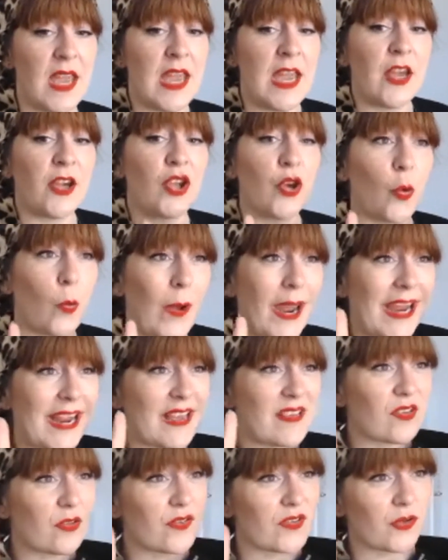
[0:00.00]
Your weight is
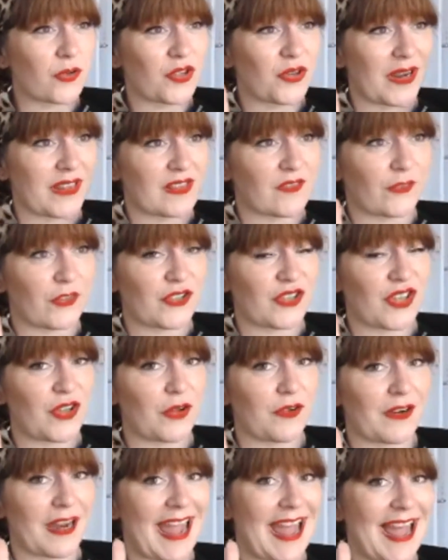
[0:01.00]
also transferred to your
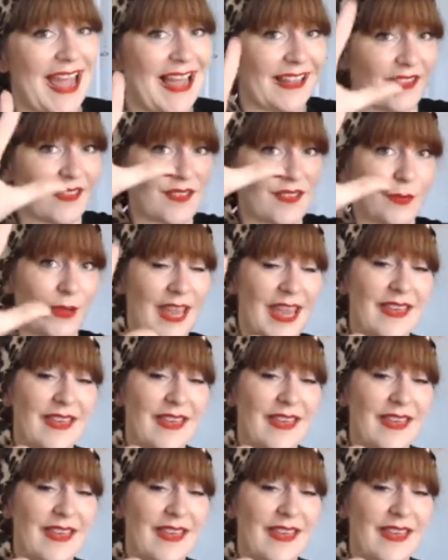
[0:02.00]
hands, okay?